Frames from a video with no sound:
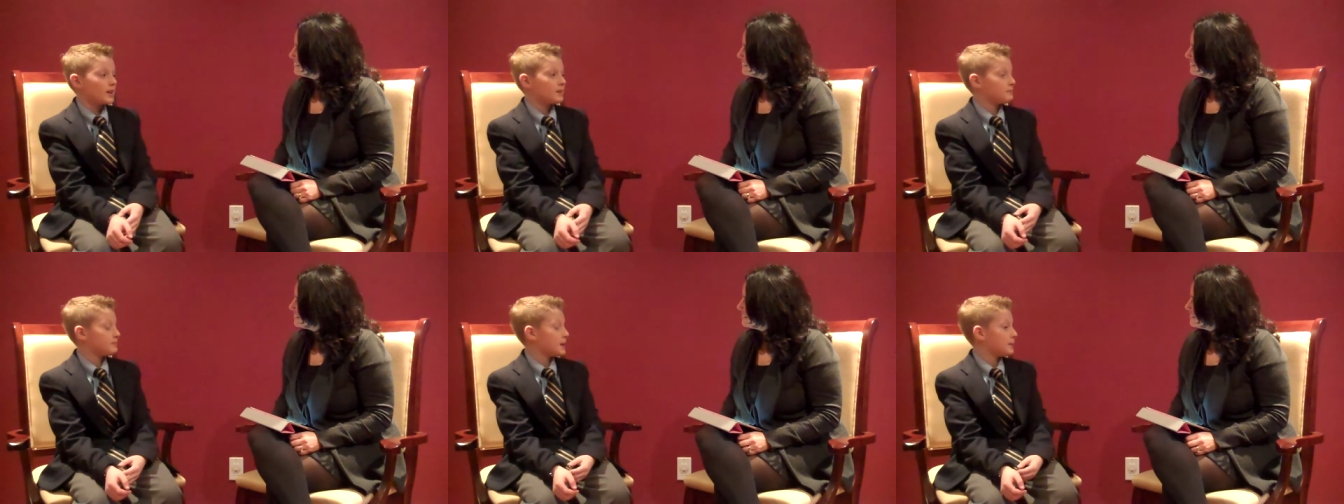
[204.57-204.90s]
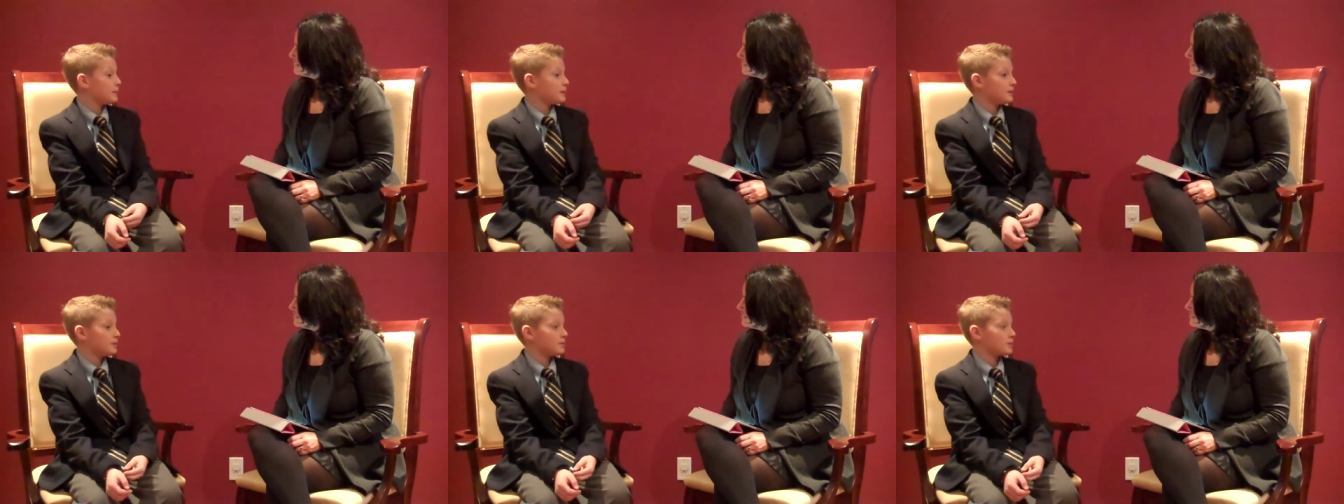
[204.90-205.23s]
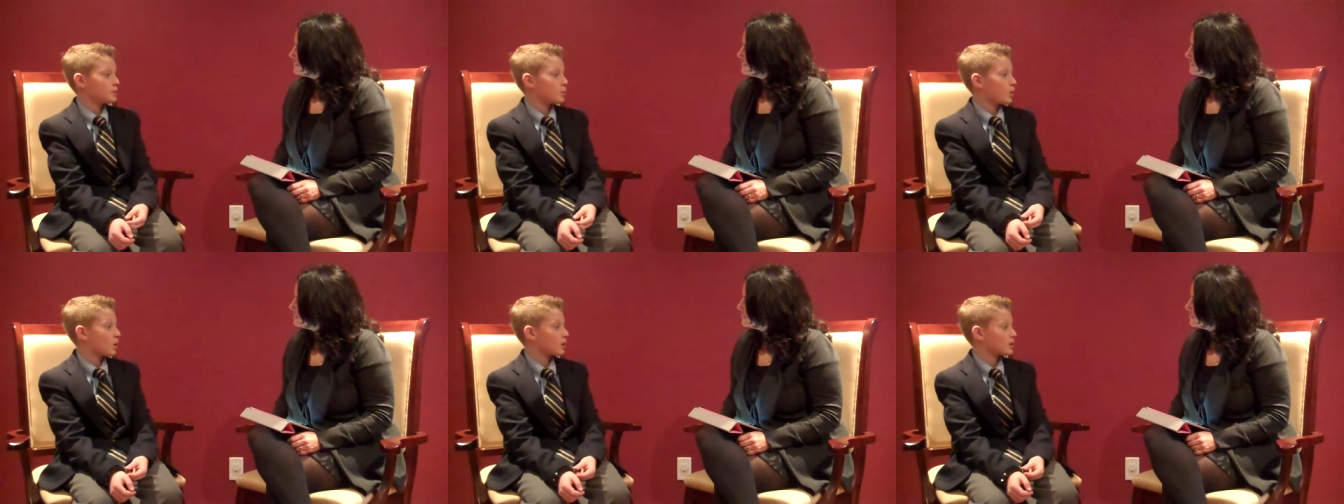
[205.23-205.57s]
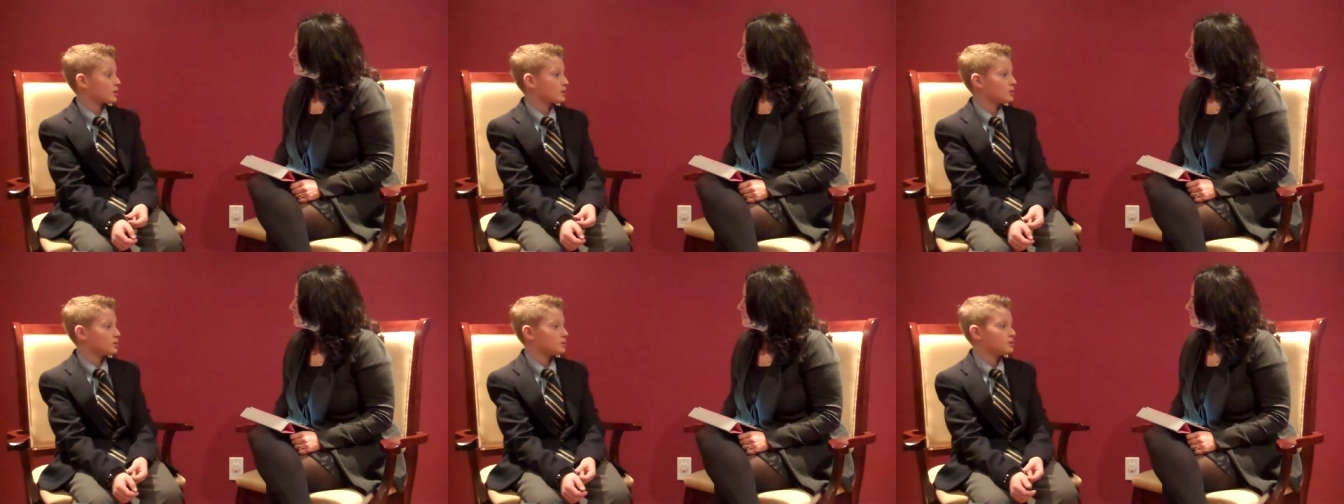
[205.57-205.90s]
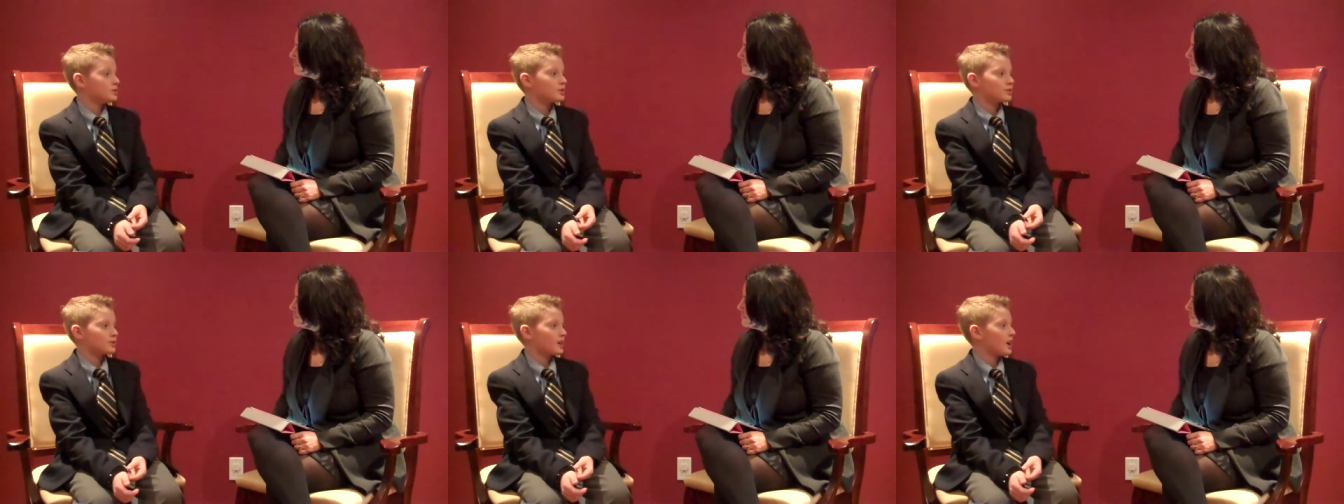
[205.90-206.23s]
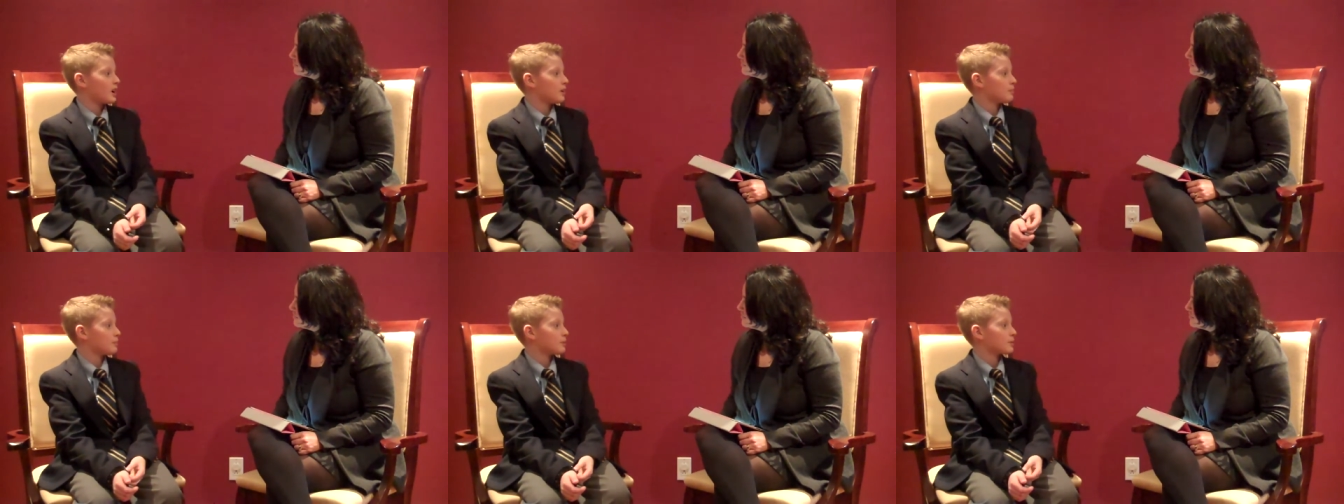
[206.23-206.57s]
And maybe even 1 or 2, just
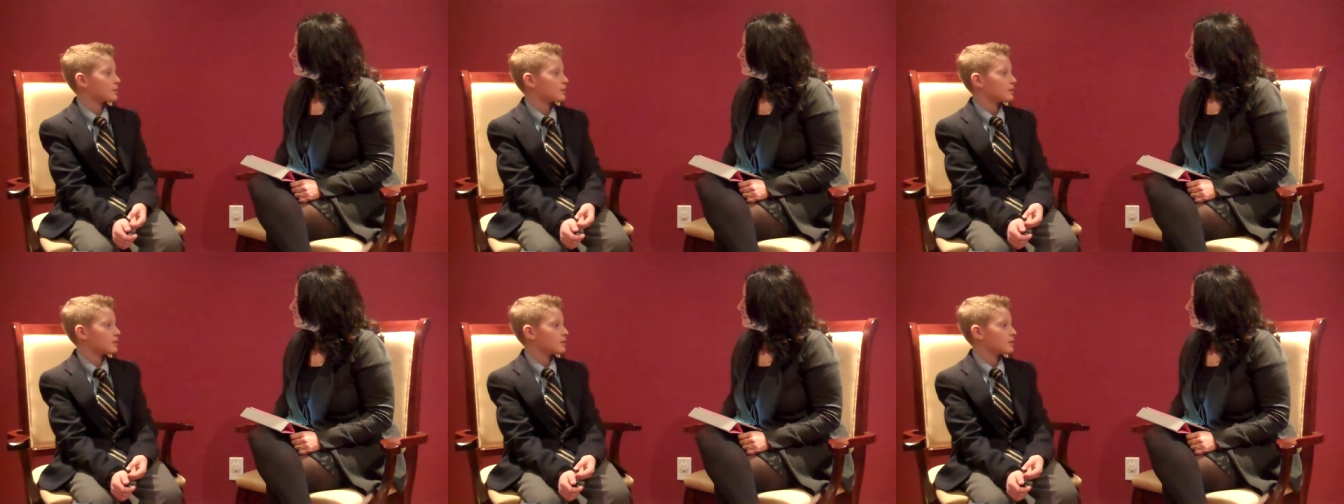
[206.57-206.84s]
help.